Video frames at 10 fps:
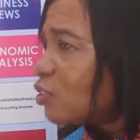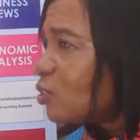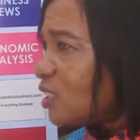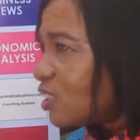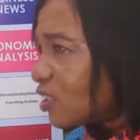you
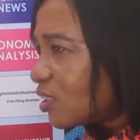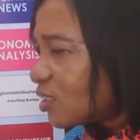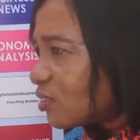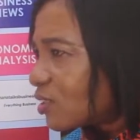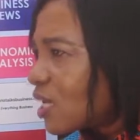know,
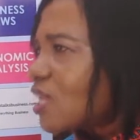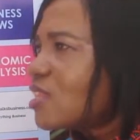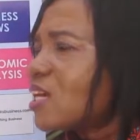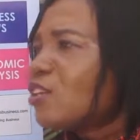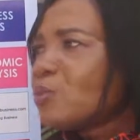initiatives,
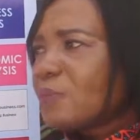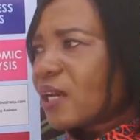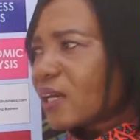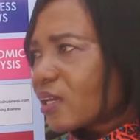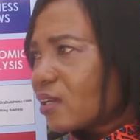then you'll be
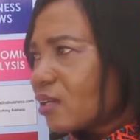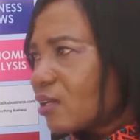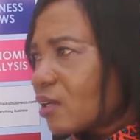lacking,